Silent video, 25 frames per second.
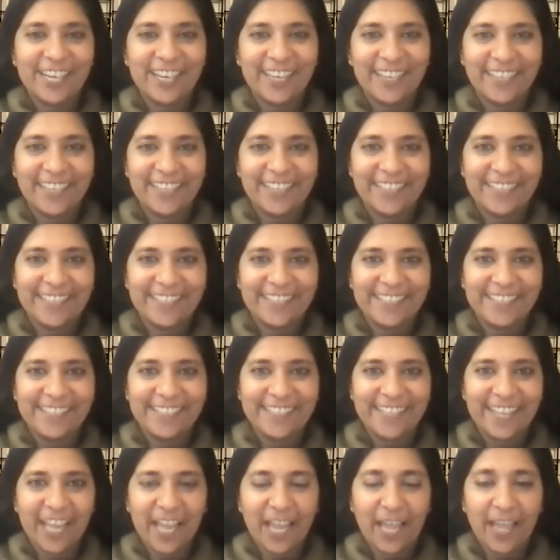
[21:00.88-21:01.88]
targets,
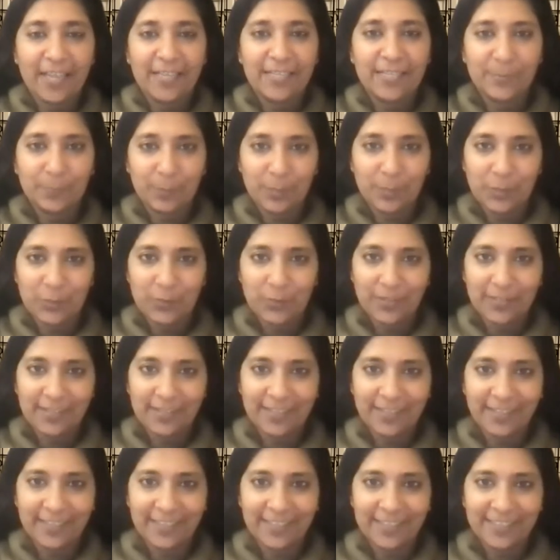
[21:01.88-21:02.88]
and spiritual
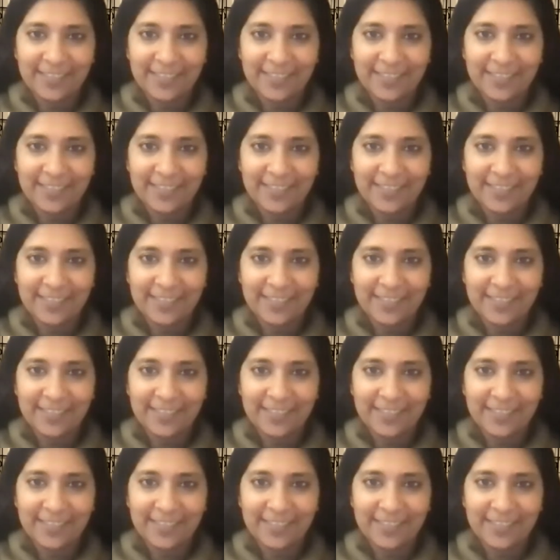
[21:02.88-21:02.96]
targets.